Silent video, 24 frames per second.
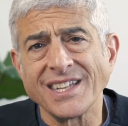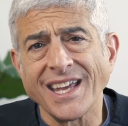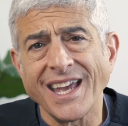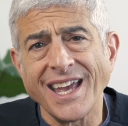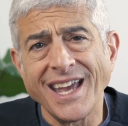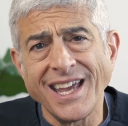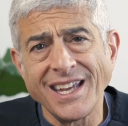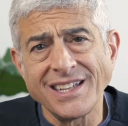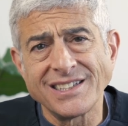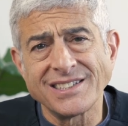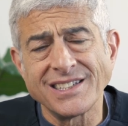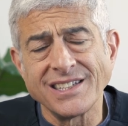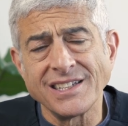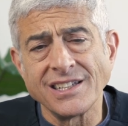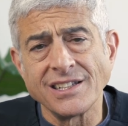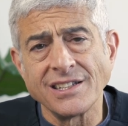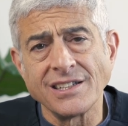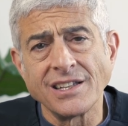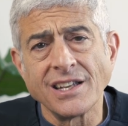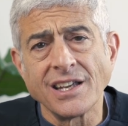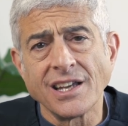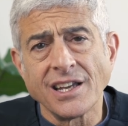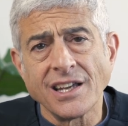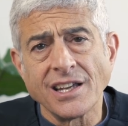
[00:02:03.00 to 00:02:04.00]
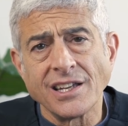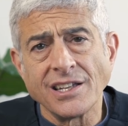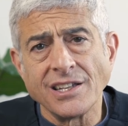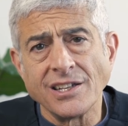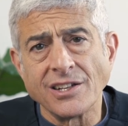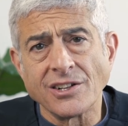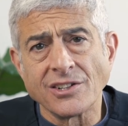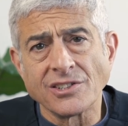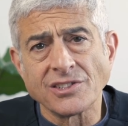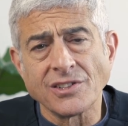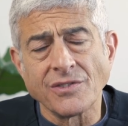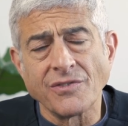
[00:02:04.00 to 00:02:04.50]
to 18
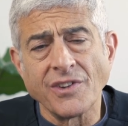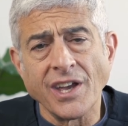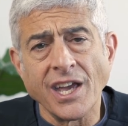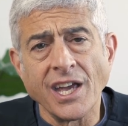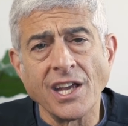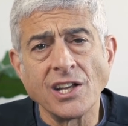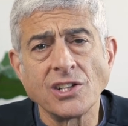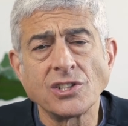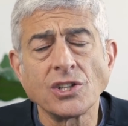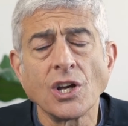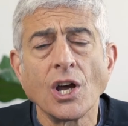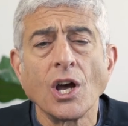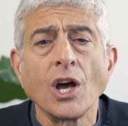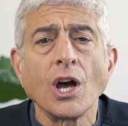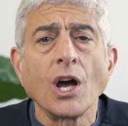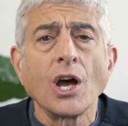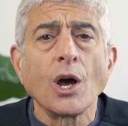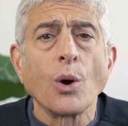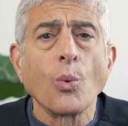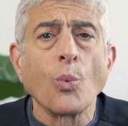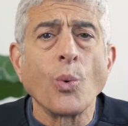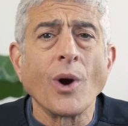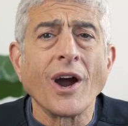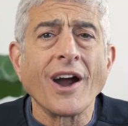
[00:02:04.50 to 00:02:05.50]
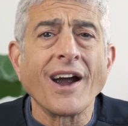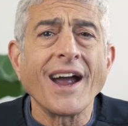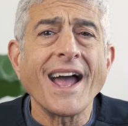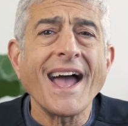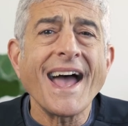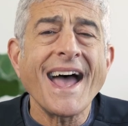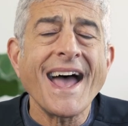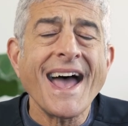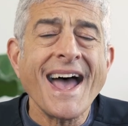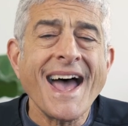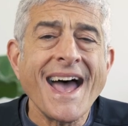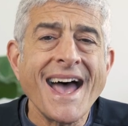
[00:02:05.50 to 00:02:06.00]
years of age, where
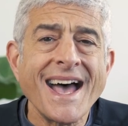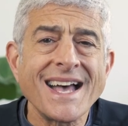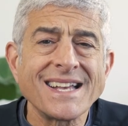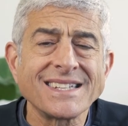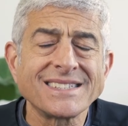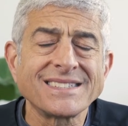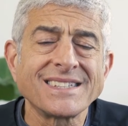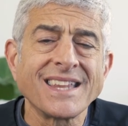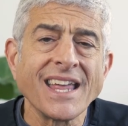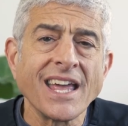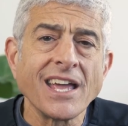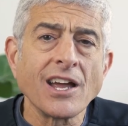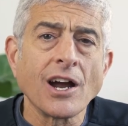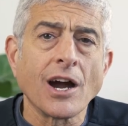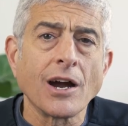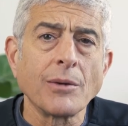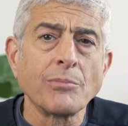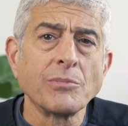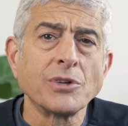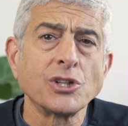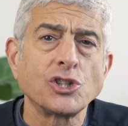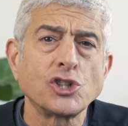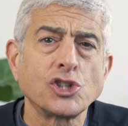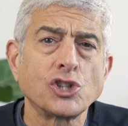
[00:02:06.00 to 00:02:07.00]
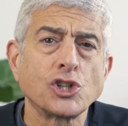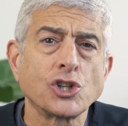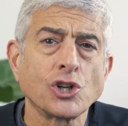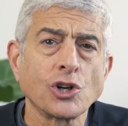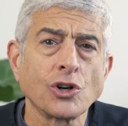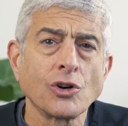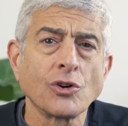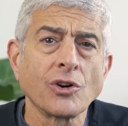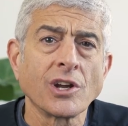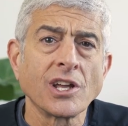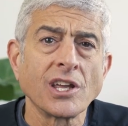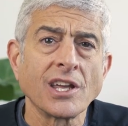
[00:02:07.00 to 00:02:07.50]
as they are
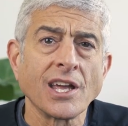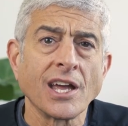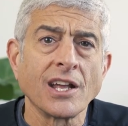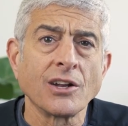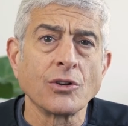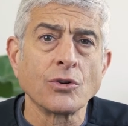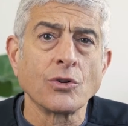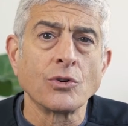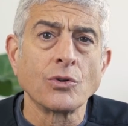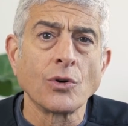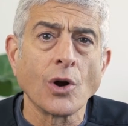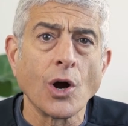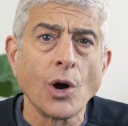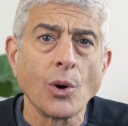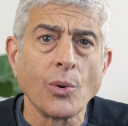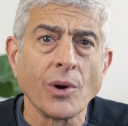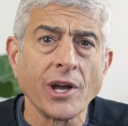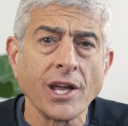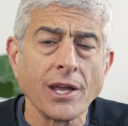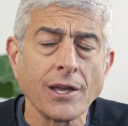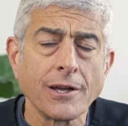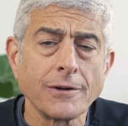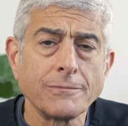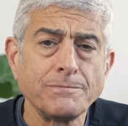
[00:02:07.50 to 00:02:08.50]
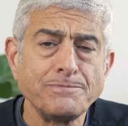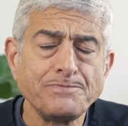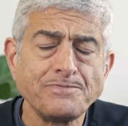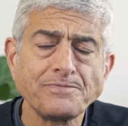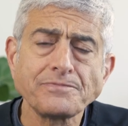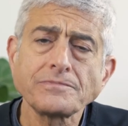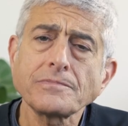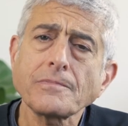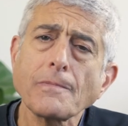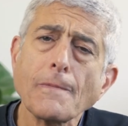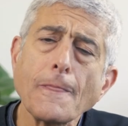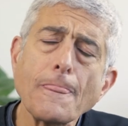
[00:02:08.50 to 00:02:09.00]
maturing and growing,
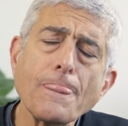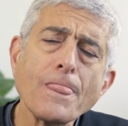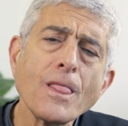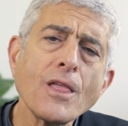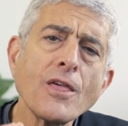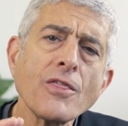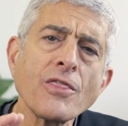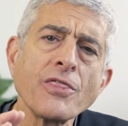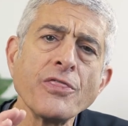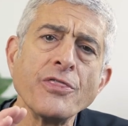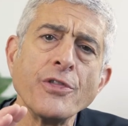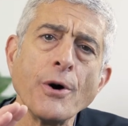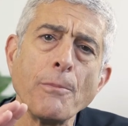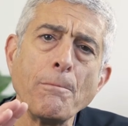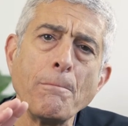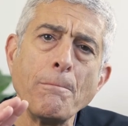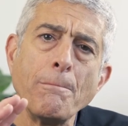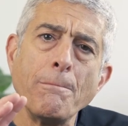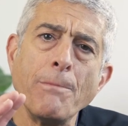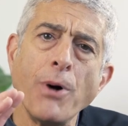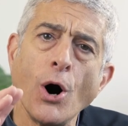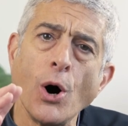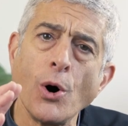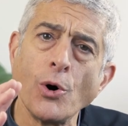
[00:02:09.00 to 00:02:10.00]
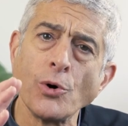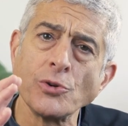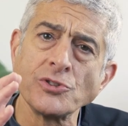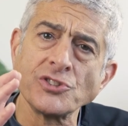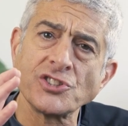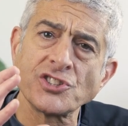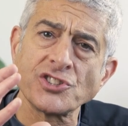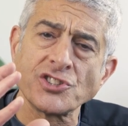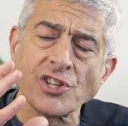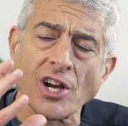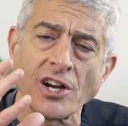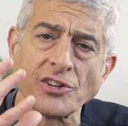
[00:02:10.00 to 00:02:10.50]
the
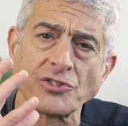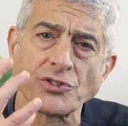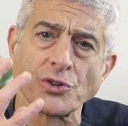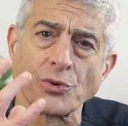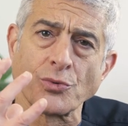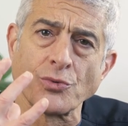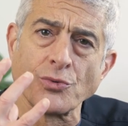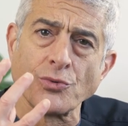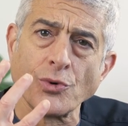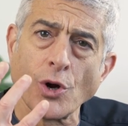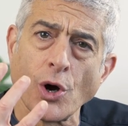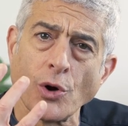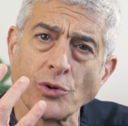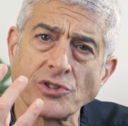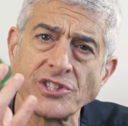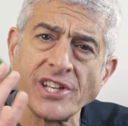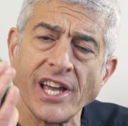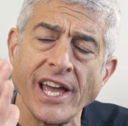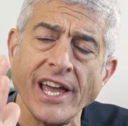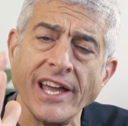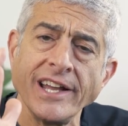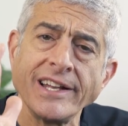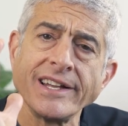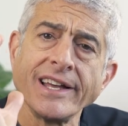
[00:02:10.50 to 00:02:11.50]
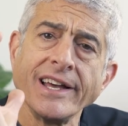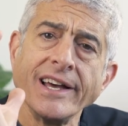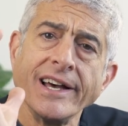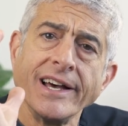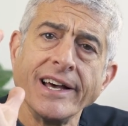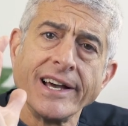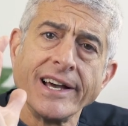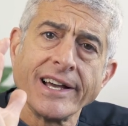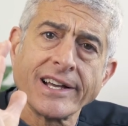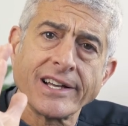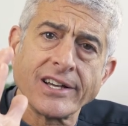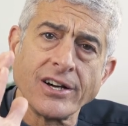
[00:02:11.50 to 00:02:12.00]
bones start to rotate,
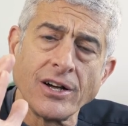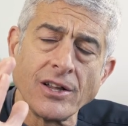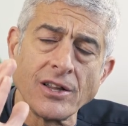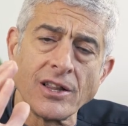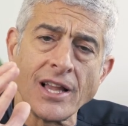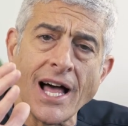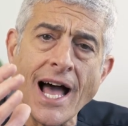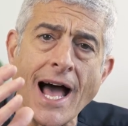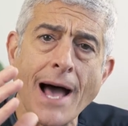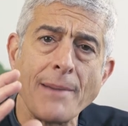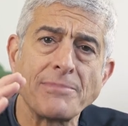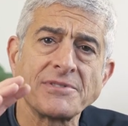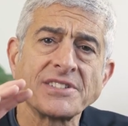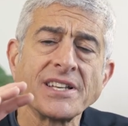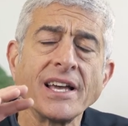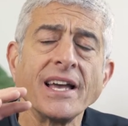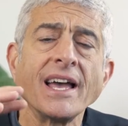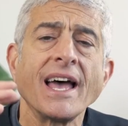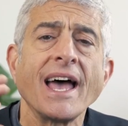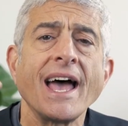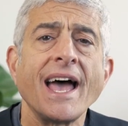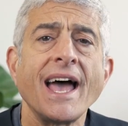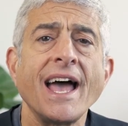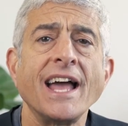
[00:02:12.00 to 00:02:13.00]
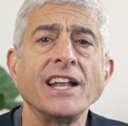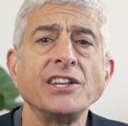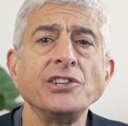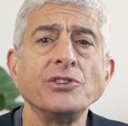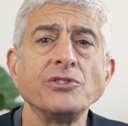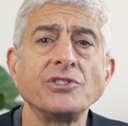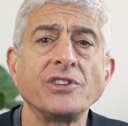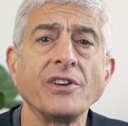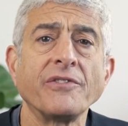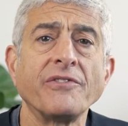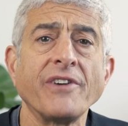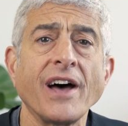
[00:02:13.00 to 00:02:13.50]
collapse, and
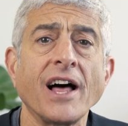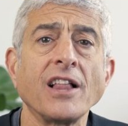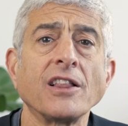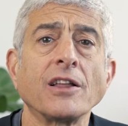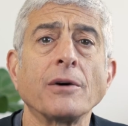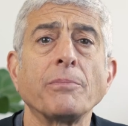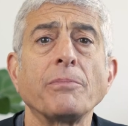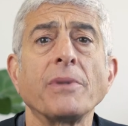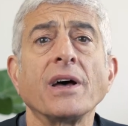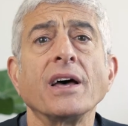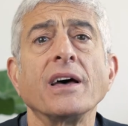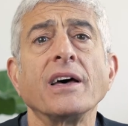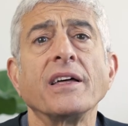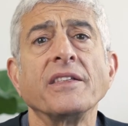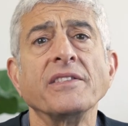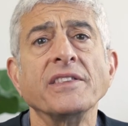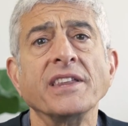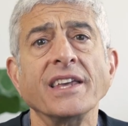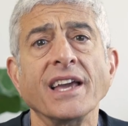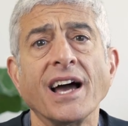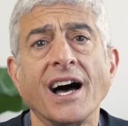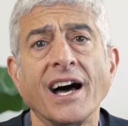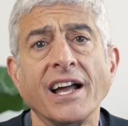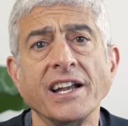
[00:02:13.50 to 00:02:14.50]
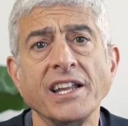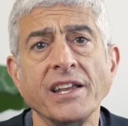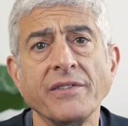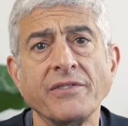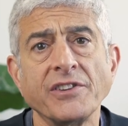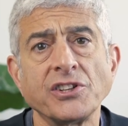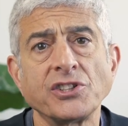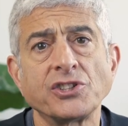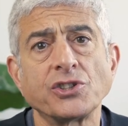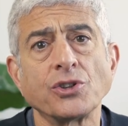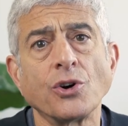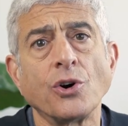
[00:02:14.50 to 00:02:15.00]
you develop the
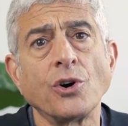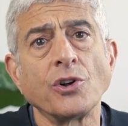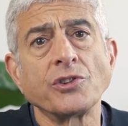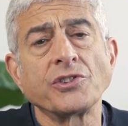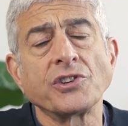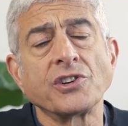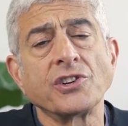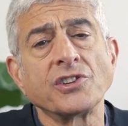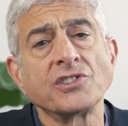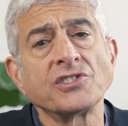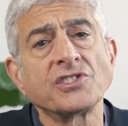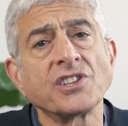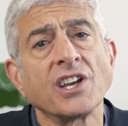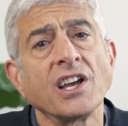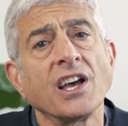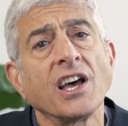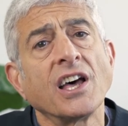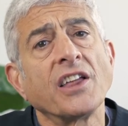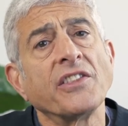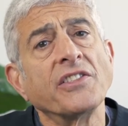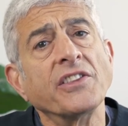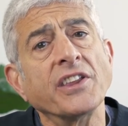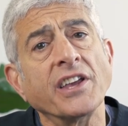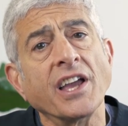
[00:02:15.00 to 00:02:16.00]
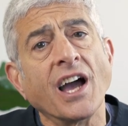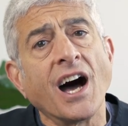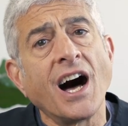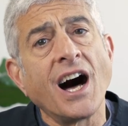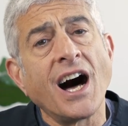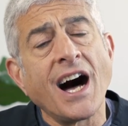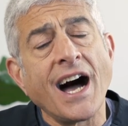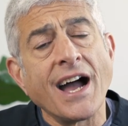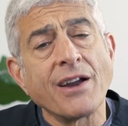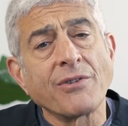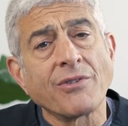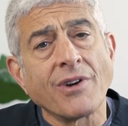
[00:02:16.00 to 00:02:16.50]
uneven shoulders, the
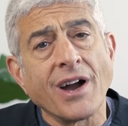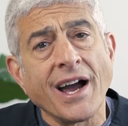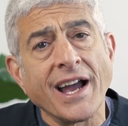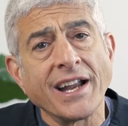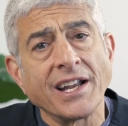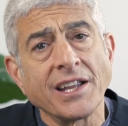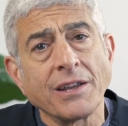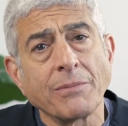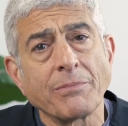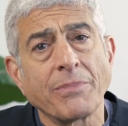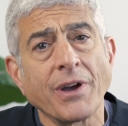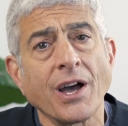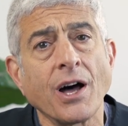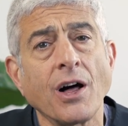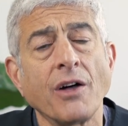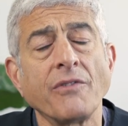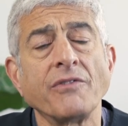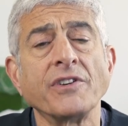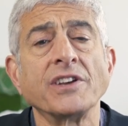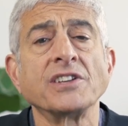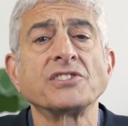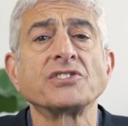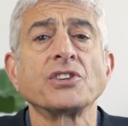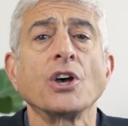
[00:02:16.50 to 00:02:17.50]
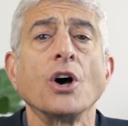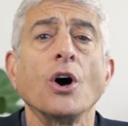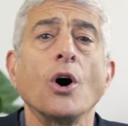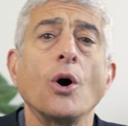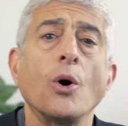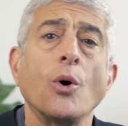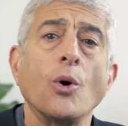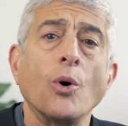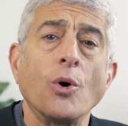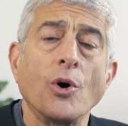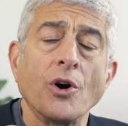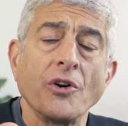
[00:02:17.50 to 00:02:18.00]
high riding pelvis,
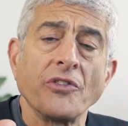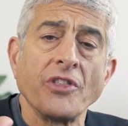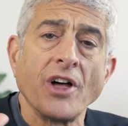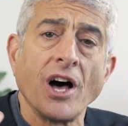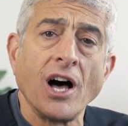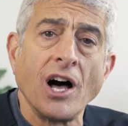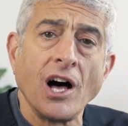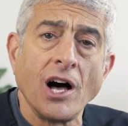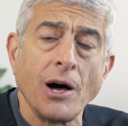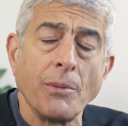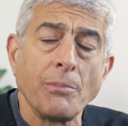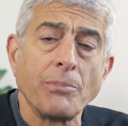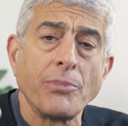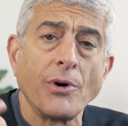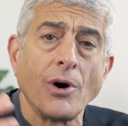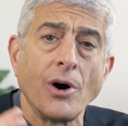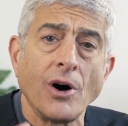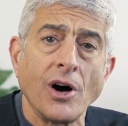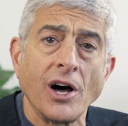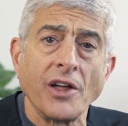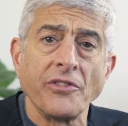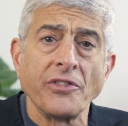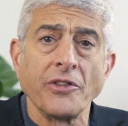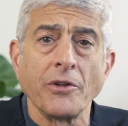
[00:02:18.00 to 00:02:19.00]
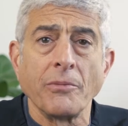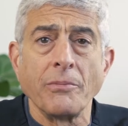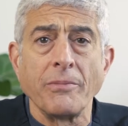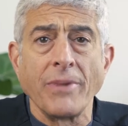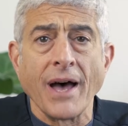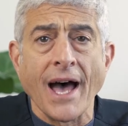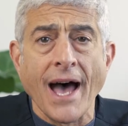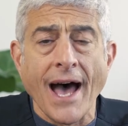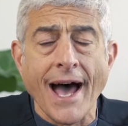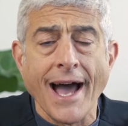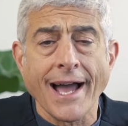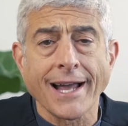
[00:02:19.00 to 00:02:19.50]
or the hump on the
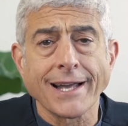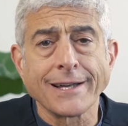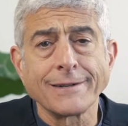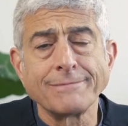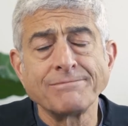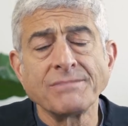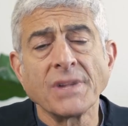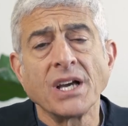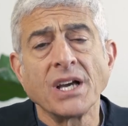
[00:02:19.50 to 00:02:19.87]
back.